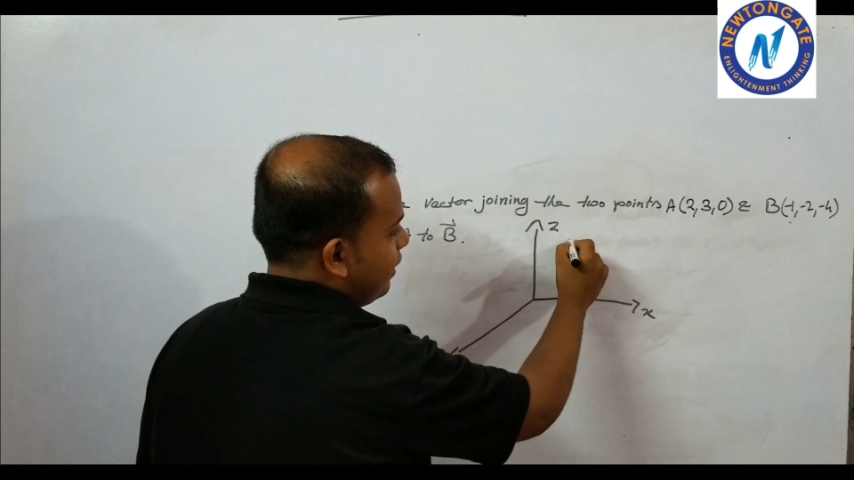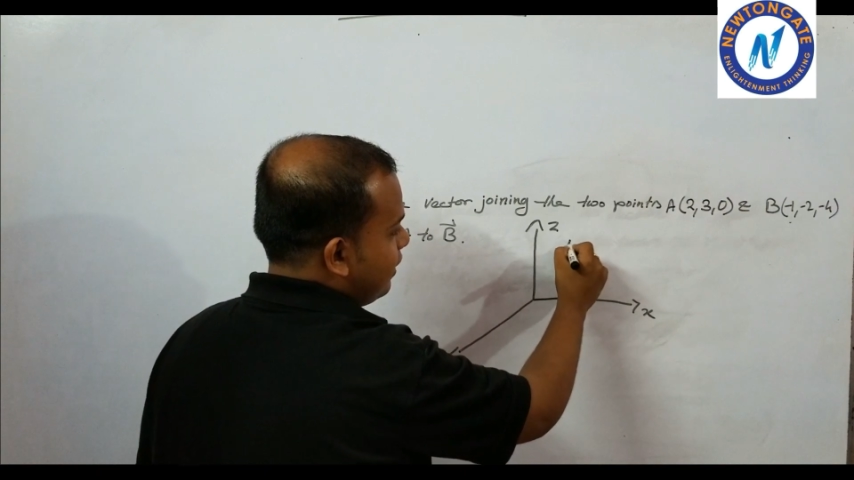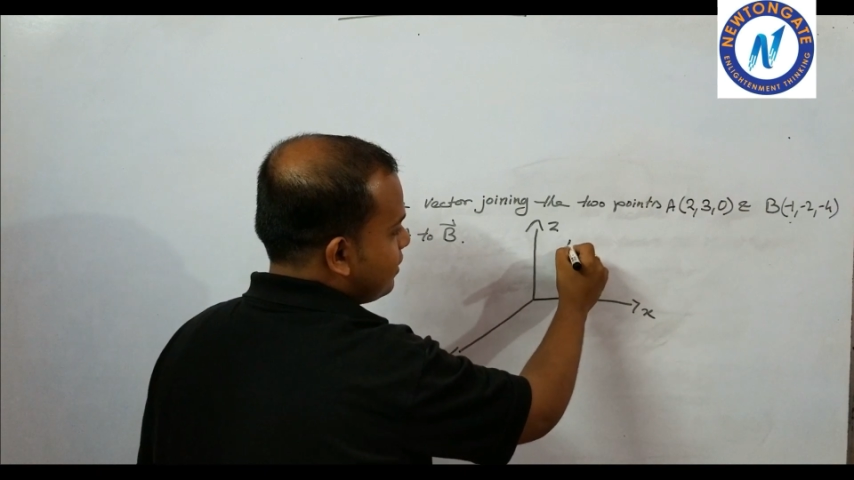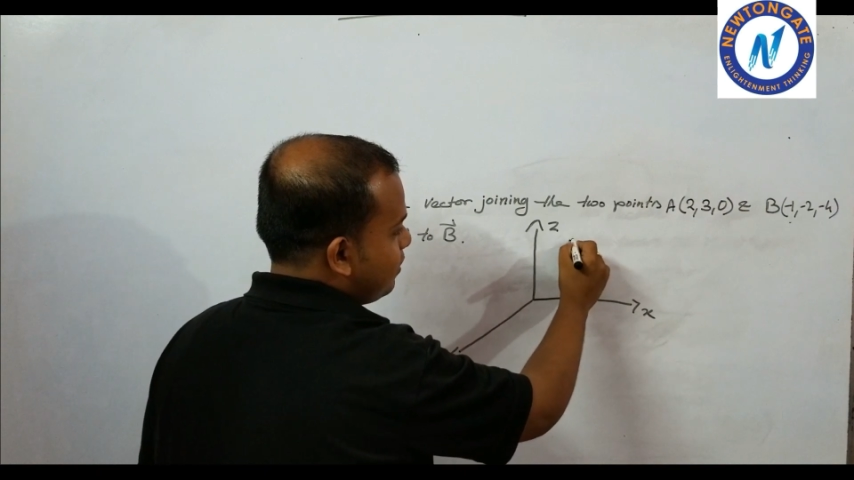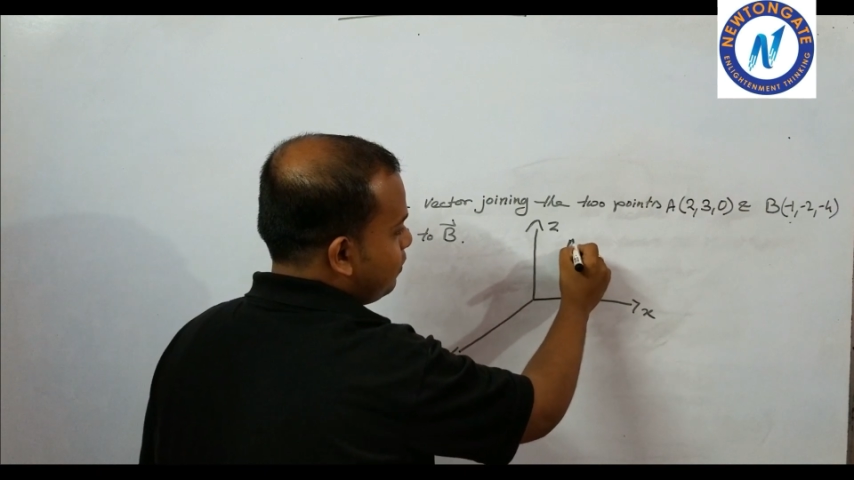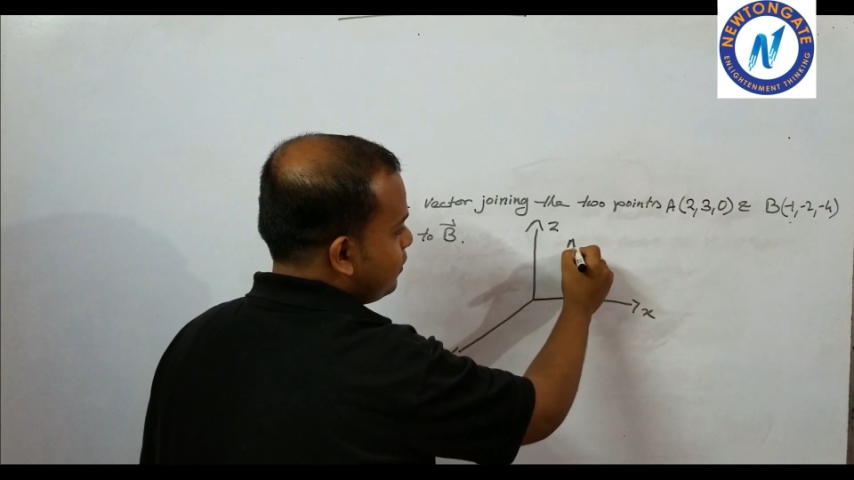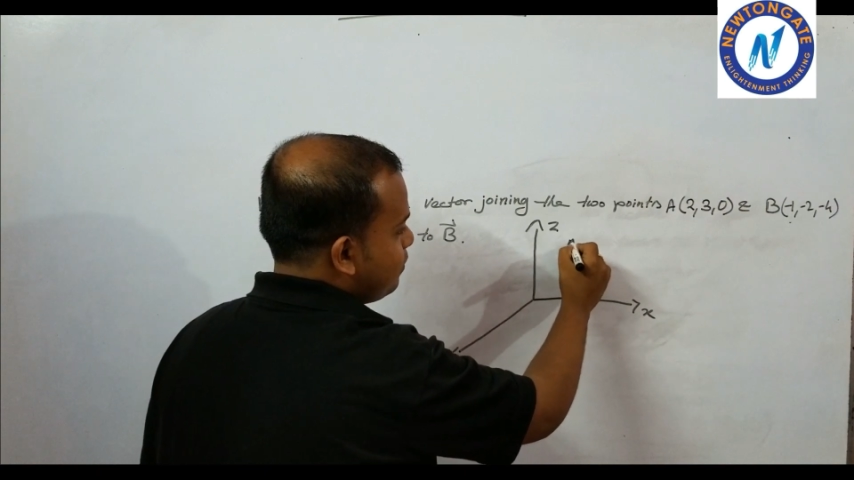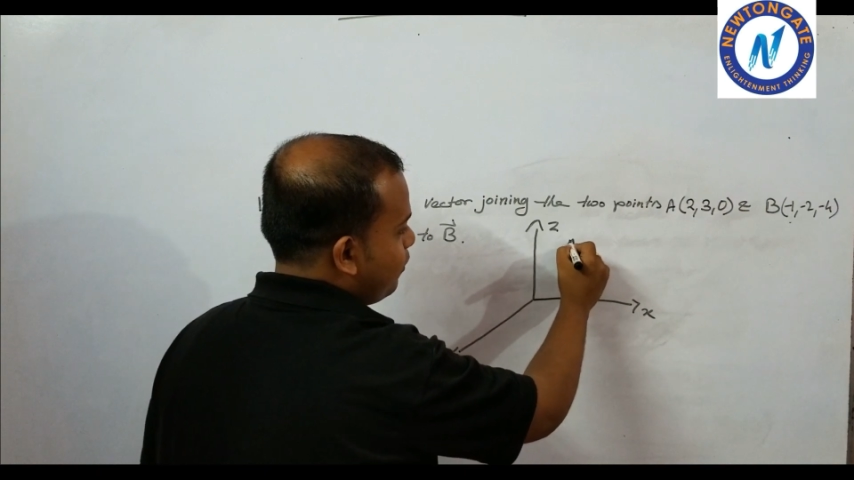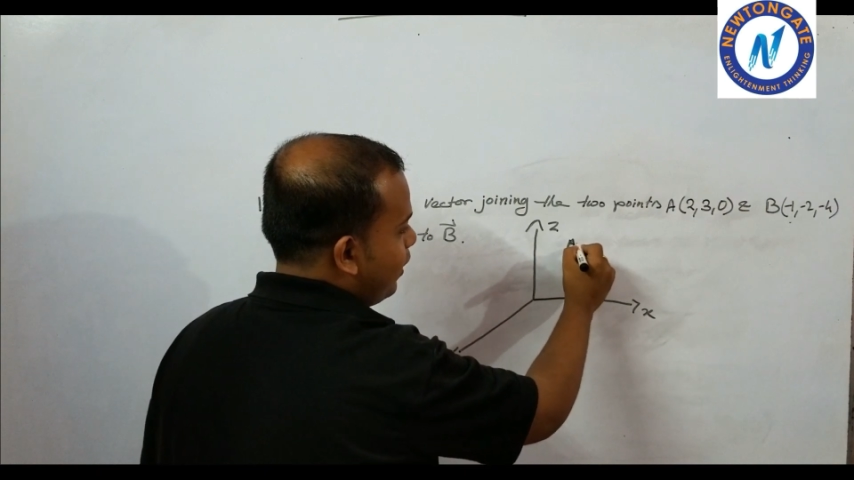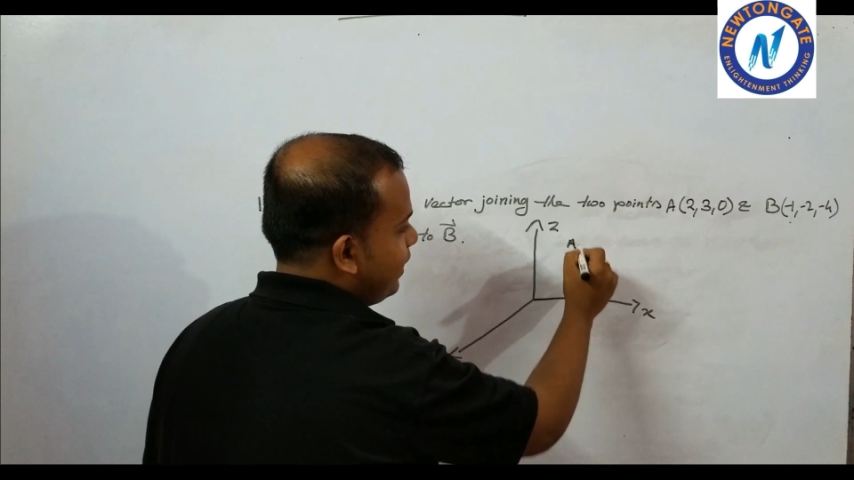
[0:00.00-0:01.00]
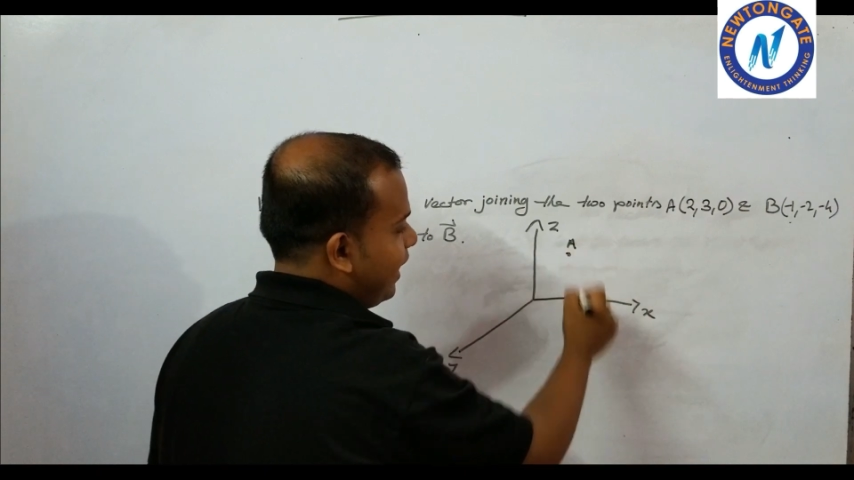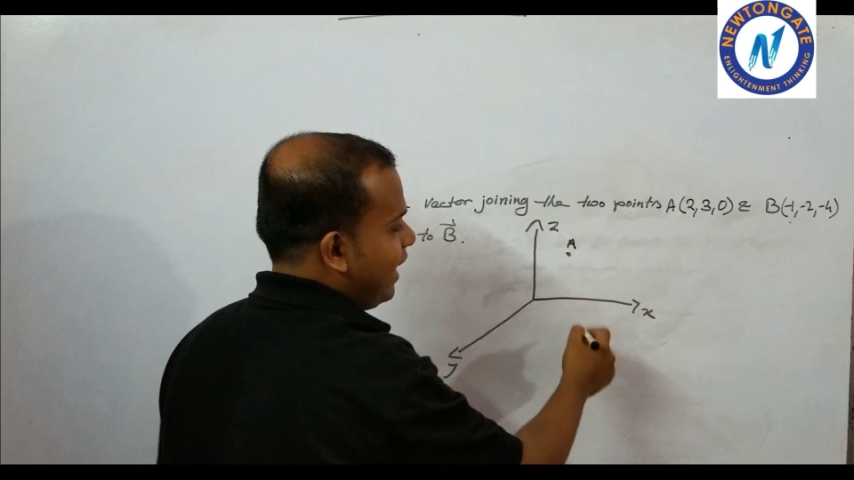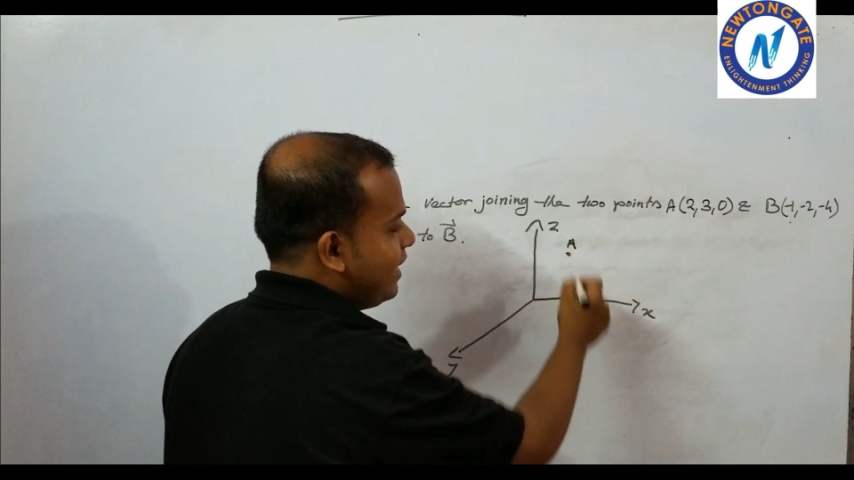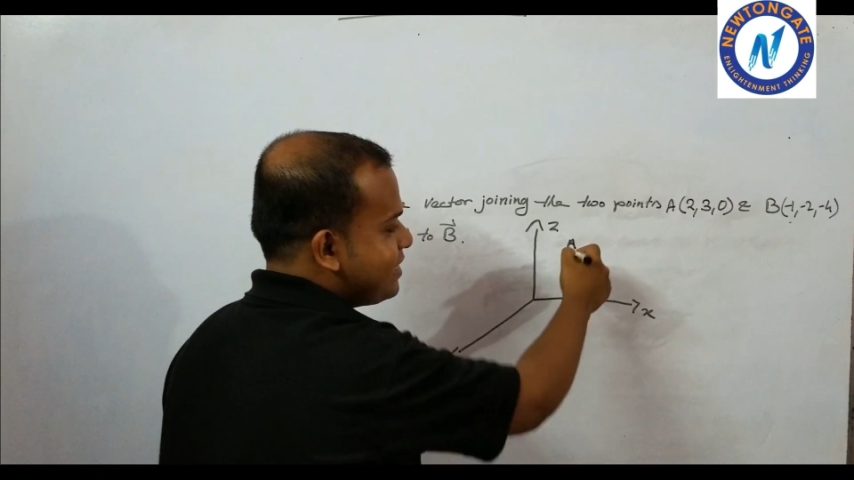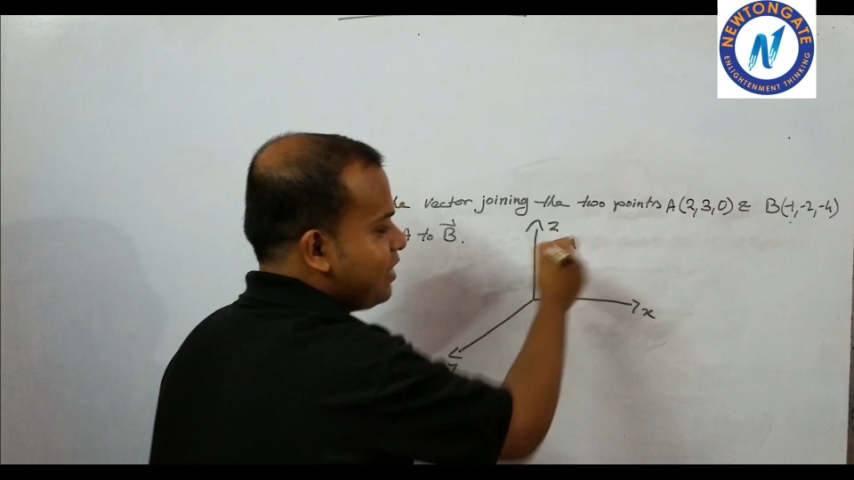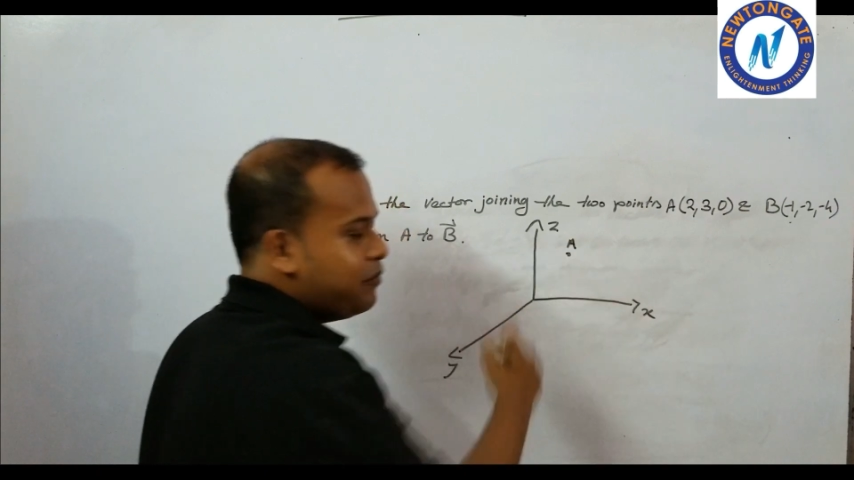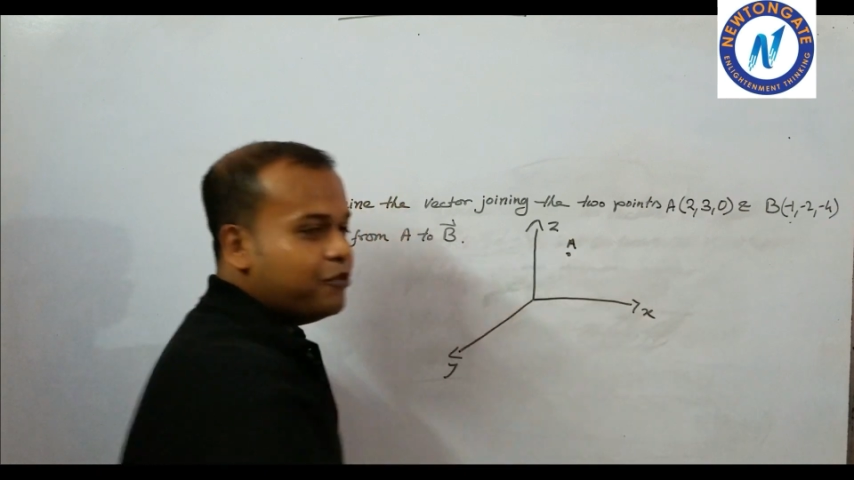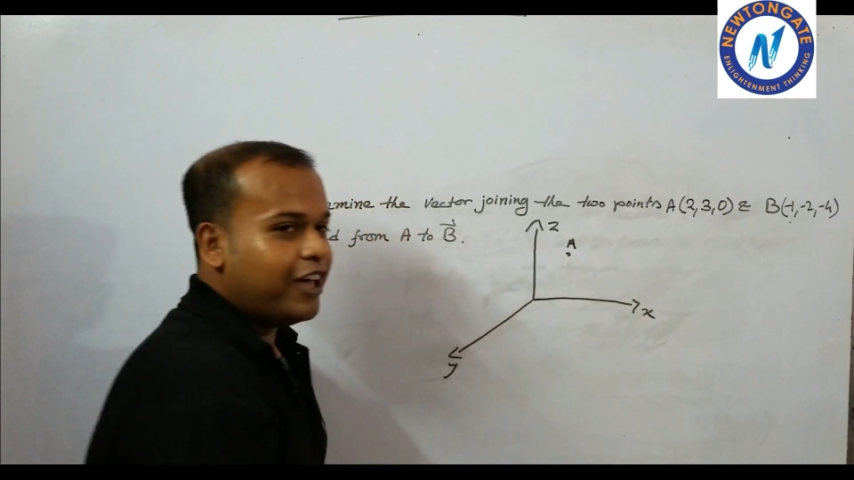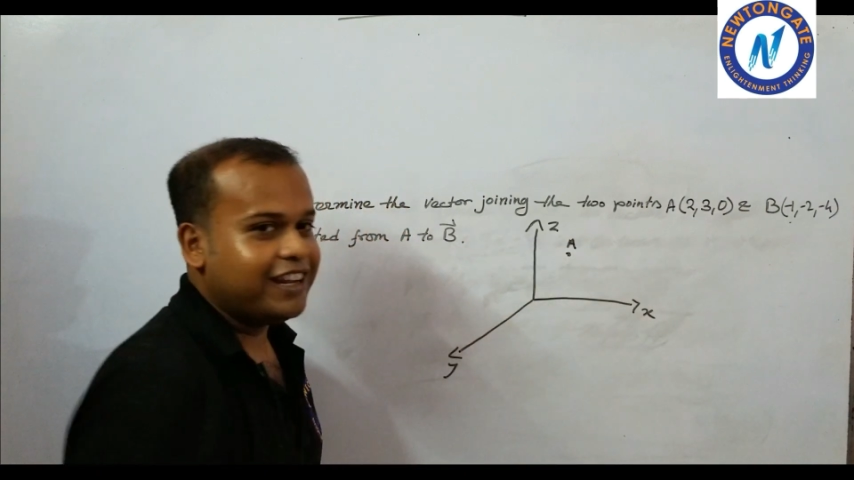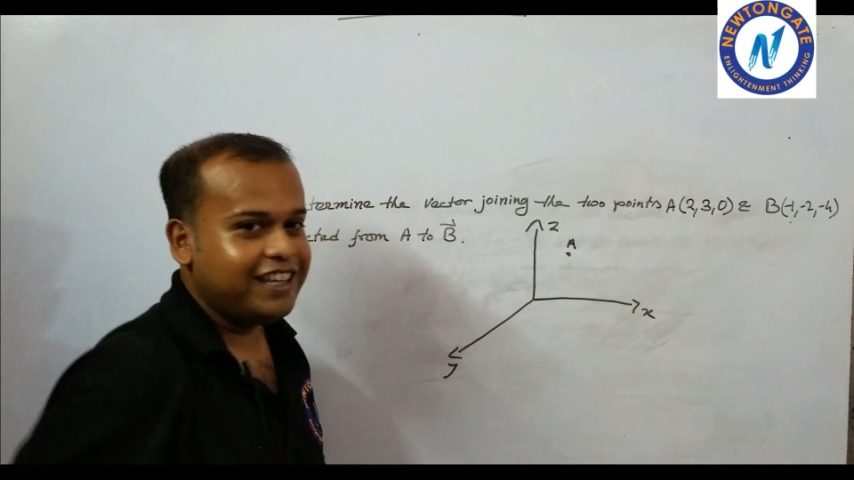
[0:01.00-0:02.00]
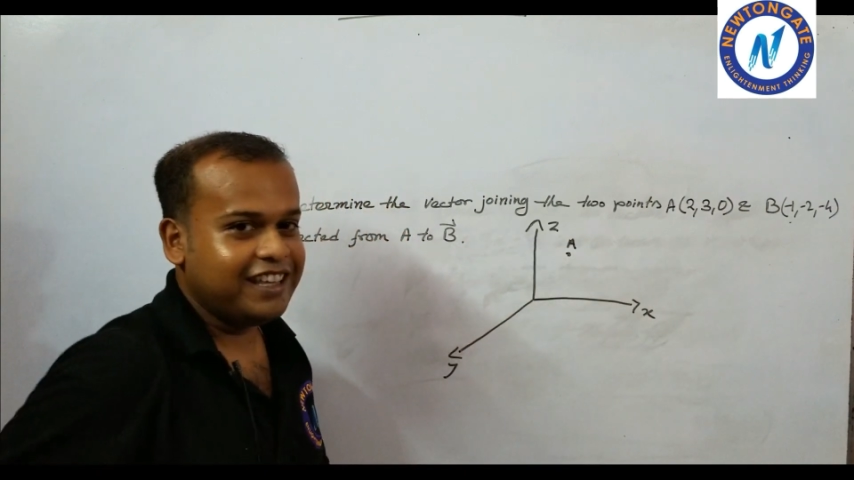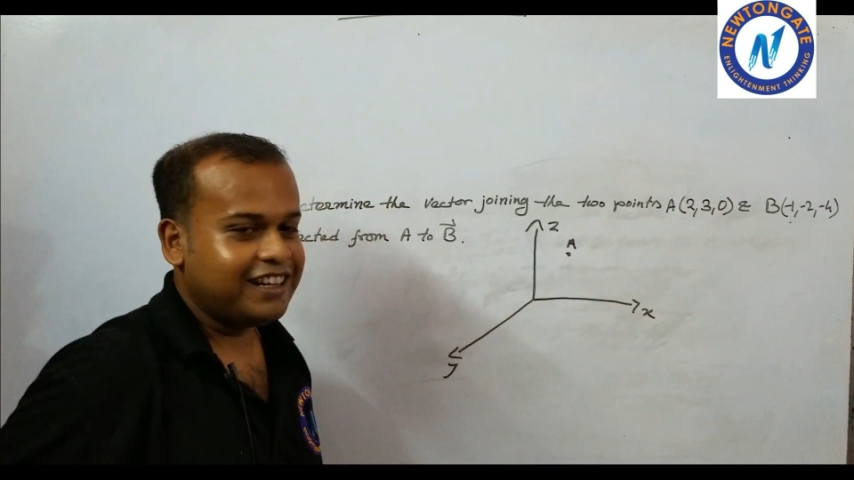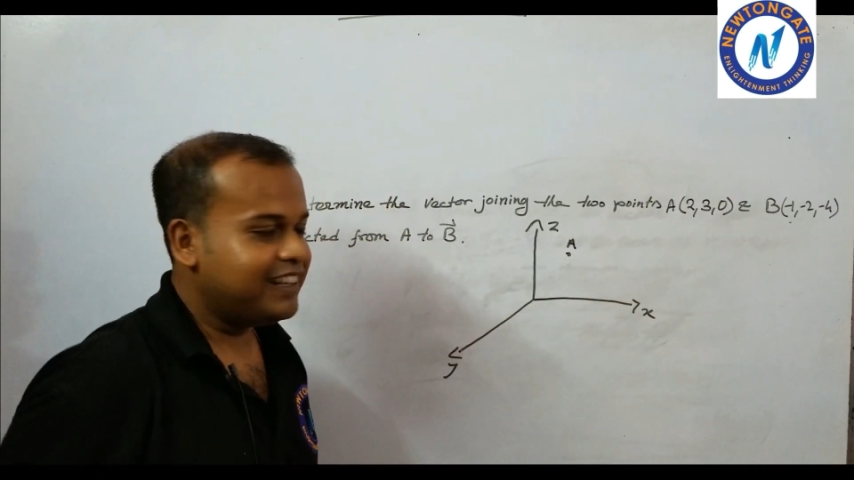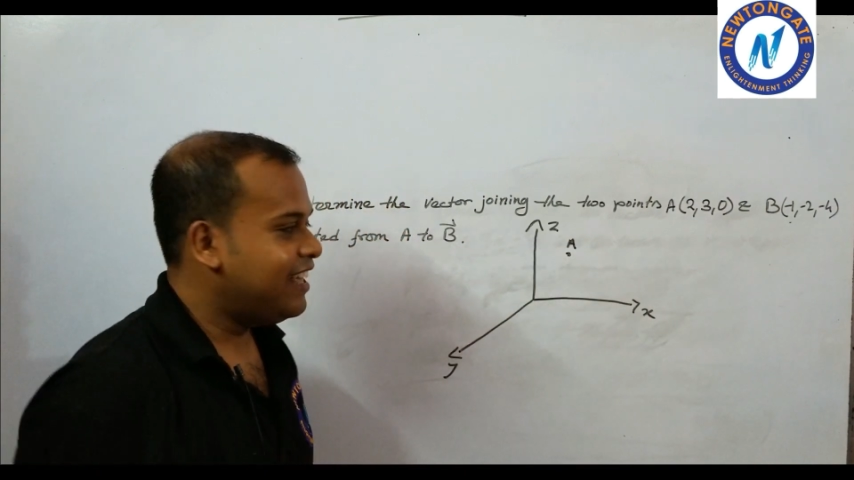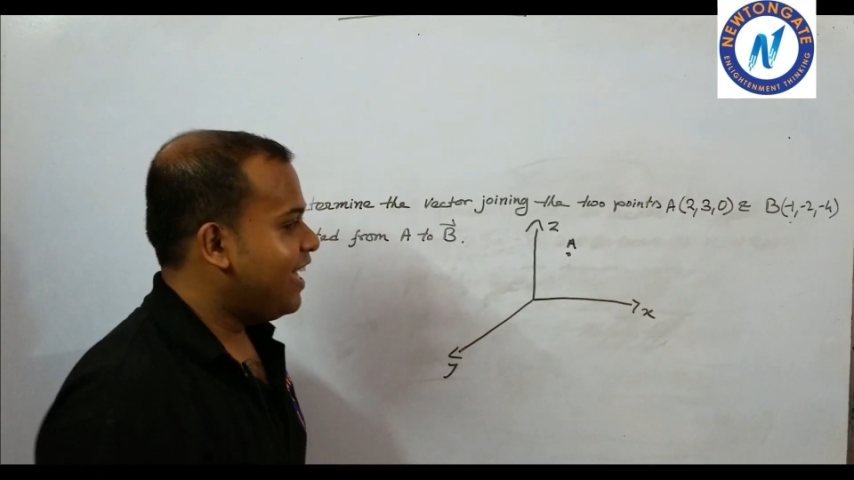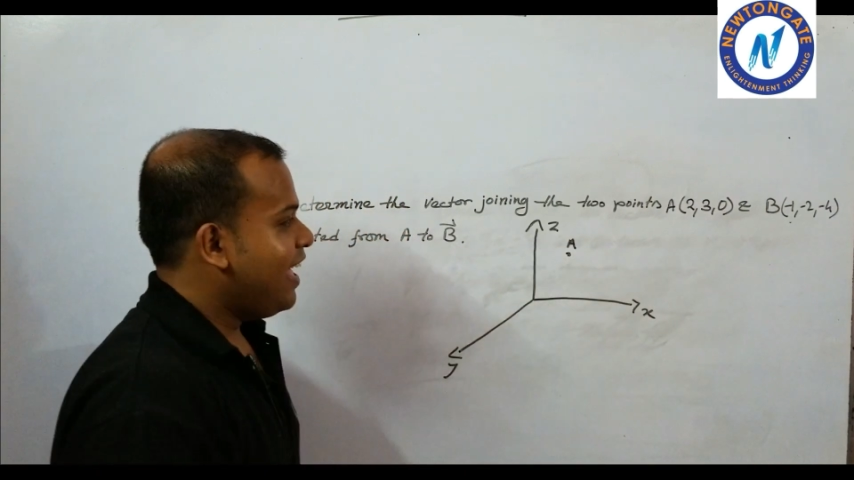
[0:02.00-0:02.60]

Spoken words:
Let us suppose point A is somewhere here